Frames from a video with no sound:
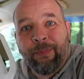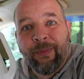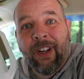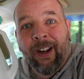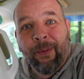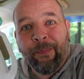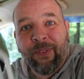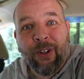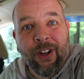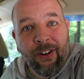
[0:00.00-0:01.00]
yeah,
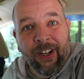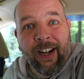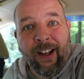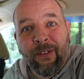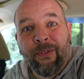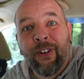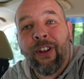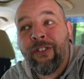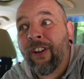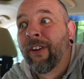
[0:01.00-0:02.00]
you can't get out for
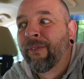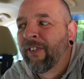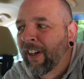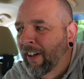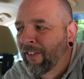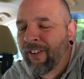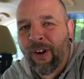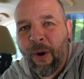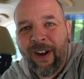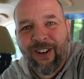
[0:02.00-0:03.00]
certain things
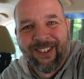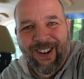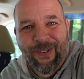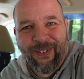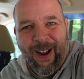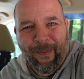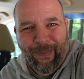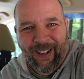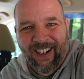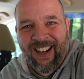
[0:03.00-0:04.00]
when you're stealth
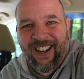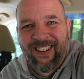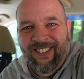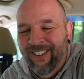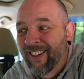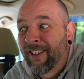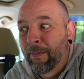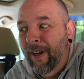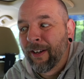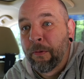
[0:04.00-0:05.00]
camping, so you need to
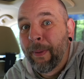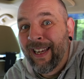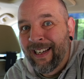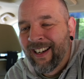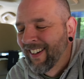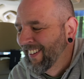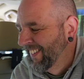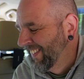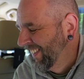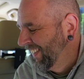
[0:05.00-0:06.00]
be able to pee.
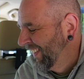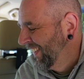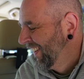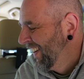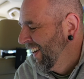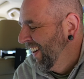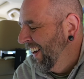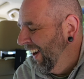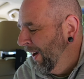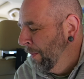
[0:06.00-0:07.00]

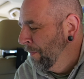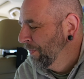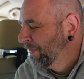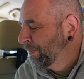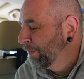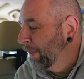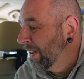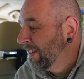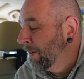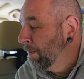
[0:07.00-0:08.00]

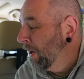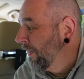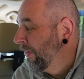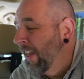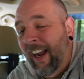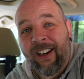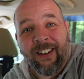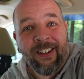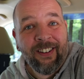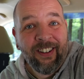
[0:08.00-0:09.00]
But beyond that,
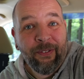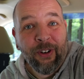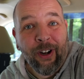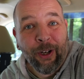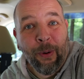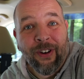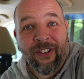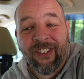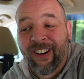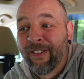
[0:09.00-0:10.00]
if you've got any
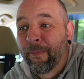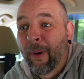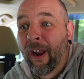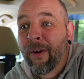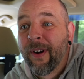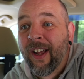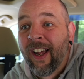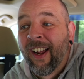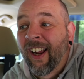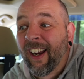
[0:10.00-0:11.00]
questions, leave them below,
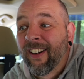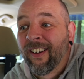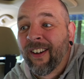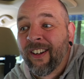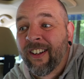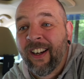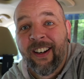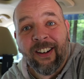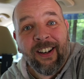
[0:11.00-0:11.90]
and yeah,